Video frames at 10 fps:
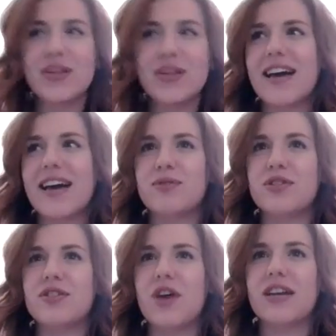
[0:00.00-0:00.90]
Like, I'm
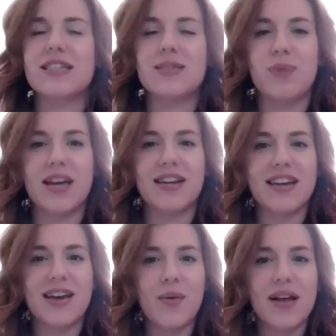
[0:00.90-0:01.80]
just not
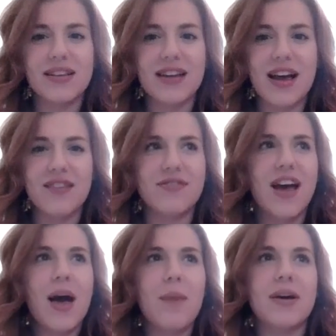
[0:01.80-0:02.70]
explaining it well enough
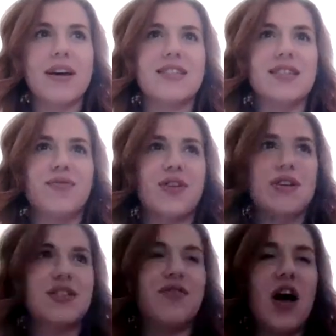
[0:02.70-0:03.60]
because,
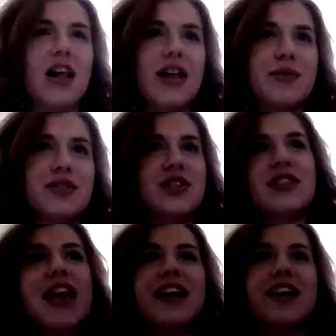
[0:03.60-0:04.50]
first of all, I was
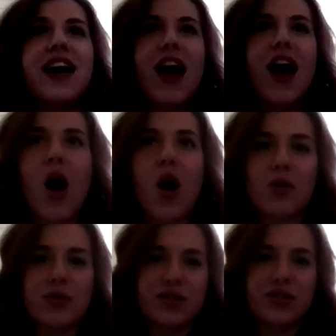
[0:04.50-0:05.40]
just like,
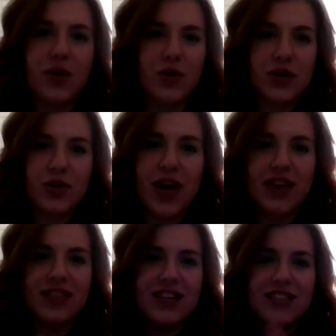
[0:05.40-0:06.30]
oh, so you
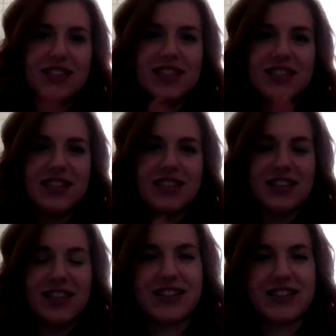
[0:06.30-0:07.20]
get this, this,
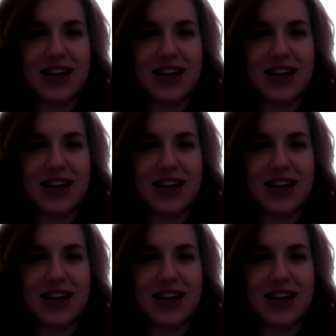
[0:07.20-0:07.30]
this, and this.